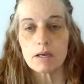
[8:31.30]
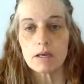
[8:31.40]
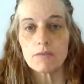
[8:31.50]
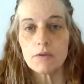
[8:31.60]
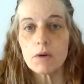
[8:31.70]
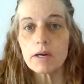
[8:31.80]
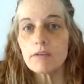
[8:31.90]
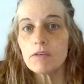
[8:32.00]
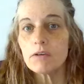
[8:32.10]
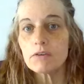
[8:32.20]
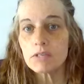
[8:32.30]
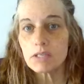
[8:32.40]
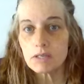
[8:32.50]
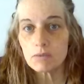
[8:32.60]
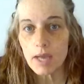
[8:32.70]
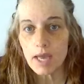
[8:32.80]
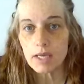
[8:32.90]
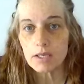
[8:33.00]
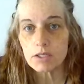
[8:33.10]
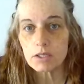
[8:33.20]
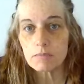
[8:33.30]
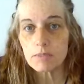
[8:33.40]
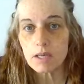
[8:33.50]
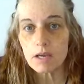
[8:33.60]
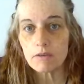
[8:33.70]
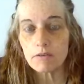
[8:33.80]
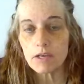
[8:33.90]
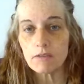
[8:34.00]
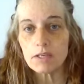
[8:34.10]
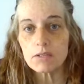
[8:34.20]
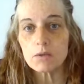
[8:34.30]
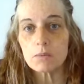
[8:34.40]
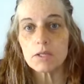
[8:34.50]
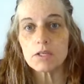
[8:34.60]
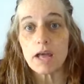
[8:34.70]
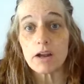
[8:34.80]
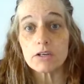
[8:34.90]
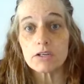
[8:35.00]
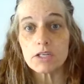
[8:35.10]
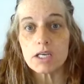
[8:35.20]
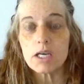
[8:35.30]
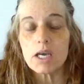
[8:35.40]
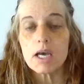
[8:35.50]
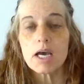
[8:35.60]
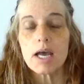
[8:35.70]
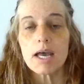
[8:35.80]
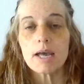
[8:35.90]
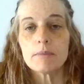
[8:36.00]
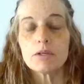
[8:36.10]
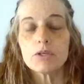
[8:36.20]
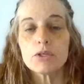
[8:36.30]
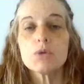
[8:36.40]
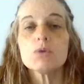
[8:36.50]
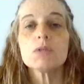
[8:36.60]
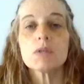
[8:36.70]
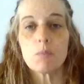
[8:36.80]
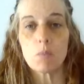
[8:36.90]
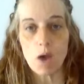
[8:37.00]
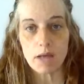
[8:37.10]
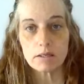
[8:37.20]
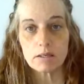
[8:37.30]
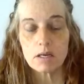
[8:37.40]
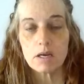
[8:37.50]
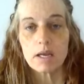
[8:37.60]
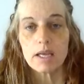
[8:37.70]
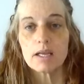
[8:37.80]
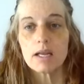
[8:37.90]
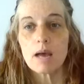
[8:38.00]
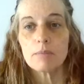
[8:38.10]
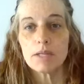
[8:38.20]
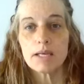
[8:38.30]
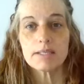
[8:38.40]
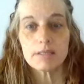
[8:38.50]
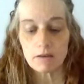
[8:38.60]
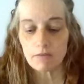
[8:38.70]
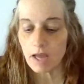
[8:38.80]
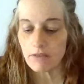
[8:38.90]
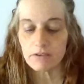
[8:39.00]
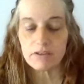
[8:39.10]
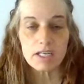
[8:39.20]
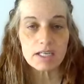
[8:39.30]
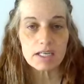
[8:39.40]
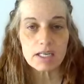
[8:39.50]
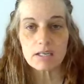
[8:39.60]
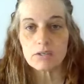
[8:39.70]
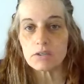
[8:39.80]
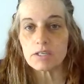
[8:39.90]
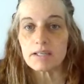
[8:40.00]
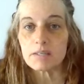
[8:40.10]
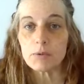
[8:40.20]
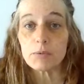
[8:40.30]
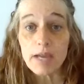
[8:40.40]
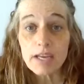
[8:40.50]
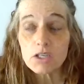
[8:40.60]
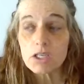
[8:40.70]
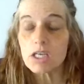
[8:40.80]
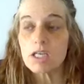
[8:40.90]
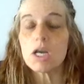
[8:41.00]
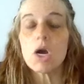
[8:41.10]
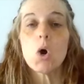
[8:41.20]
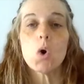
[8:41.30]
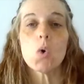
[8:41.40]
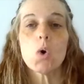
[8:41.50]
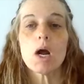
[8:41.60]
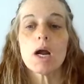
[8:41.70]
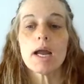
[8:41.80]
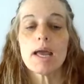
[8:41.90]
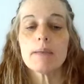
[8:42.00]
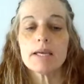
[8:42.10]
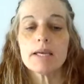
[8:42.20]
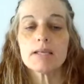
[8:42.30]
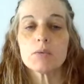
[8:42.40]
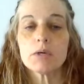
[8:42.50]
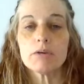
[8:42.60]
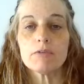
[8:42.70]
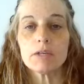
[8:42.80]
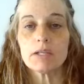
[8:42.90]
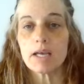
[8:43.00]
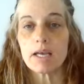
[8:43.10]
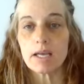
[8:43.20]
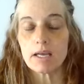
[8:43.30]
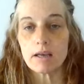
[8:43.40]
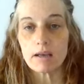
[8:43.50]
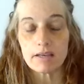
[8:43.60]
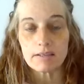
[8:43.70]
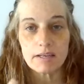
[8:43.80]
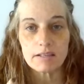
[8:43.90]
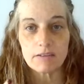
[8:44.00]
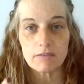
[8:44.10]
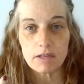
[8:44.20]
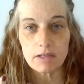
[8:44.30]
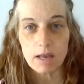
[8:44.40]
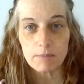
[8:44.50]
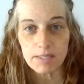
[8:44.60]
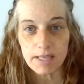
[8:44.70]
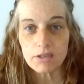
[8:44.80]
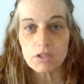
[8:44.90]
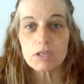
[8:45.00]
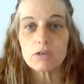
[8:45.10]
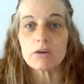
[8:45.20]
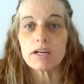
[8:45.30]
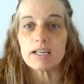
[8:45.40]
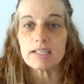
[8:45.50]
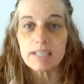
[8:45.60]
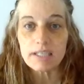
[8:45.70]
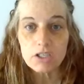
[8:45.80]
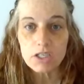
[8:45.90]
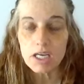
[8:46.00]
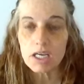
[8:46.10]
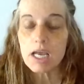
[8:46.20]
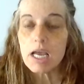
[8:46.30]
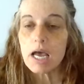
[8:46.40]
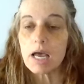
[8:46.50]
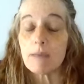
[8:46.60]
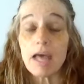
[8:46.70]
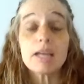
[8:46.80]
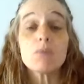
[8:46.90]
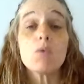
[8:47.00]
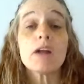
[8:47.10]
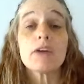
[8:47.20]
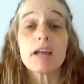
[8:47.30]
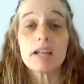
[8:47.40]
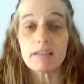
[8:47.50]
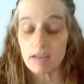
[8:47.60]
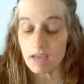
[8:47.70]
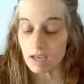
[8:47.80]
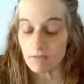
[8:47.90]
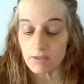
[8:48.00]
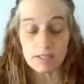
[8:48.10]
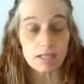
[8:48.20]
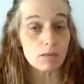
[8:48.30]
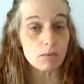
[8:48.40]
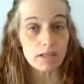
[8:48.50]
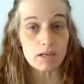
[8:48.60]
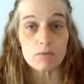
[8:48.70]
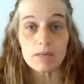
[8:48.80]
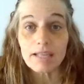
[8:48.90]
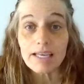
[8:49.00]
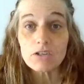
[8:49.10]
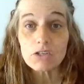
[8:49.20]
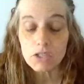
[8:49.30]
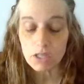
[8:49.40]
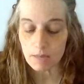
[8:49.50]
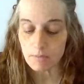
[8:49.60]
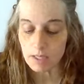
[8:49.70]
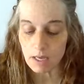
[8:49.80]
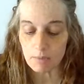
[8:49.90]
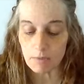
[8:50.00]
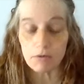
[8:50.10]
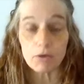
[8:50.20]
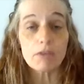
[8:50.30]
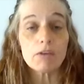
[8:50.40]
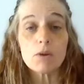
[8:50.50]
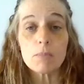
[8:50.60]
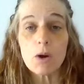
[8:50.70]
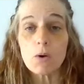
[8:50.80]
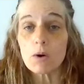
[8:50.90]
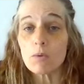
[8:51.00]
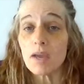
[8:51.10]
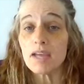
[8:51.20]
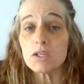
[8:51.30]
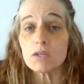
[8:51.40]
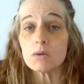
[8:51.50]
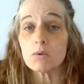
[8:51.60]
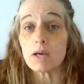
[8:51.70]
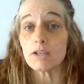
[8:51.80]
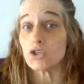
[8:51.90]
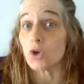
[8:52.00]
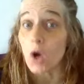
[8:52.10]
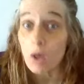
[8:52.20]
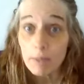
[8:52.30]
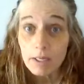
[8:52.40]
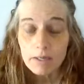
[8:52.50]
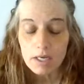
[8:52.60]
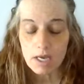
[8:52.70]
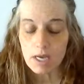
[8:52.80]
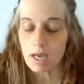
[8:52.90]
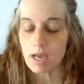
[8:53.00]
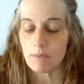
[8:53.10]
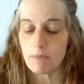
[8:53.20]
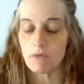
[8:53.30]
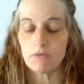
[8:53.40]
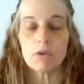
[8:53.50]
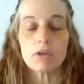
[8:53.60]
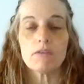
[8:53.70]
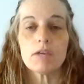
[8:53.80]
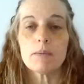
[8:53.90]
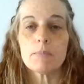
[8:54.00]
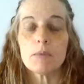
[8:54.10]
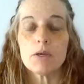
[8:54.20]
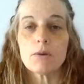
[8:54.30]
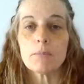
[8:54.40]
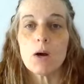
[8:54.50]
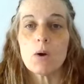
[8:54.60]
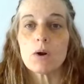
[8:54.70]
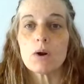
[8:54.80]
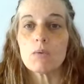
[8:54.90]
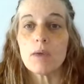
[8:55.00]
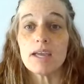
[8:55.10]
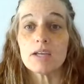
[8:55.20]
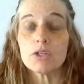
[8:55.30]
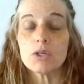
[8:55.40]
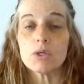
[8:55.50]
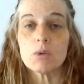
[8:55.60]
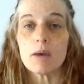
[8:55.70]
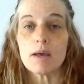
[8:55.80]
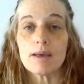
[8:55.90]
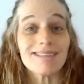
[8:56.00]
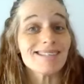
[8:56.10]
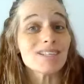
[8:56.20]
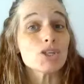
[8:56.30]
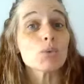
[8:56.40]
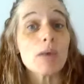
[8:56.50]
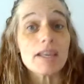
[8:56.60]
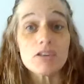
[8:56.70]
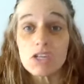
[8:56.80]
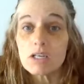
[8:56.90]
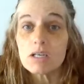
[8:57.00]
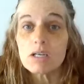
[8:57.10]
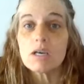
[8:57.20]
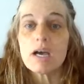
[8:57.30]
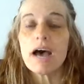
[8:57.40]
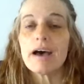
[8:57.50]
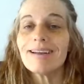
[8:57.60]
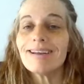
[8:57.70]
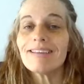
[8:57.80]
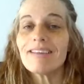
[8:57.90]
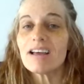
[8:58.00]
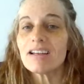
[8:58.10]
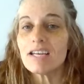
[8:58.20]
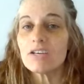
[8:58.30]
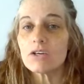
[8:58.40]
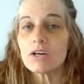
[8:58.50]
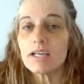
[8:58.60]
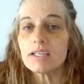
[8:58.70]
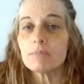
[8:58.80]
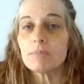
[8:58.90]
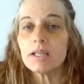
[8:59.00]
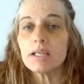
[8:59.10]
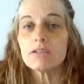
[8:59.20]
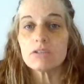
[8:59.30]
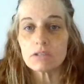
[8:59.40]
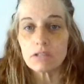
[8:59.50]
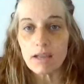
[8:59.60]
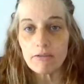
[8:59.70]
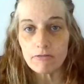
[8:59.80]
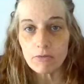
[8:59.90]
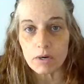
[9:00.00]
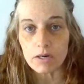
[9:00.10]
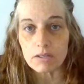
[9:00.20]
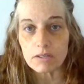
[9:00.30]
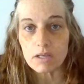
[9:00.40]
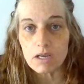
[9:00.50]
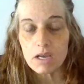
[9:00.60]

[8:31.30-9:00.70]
if you are giving your seed away in terms of giving so much energy um, to someone in a place of either neediness or desperation or a place where you feel a, a, a sense of a uh, obsession or an addiction, um, anyone or anything, if it's in, within relationships, um, if you're giving your power away to a job, um, if you're giving a, your power away to a, a situation, any of that nature, it depletes your life force.